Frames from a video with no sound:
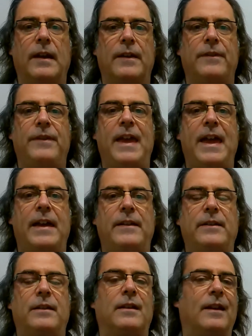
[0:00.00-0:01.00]

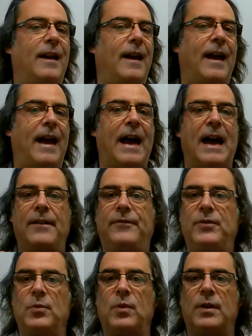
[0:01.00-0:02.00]
Then,
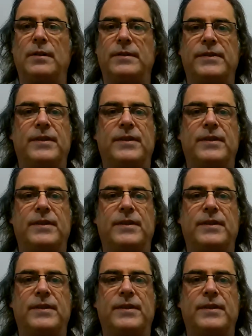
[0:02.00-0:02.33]
afterwards,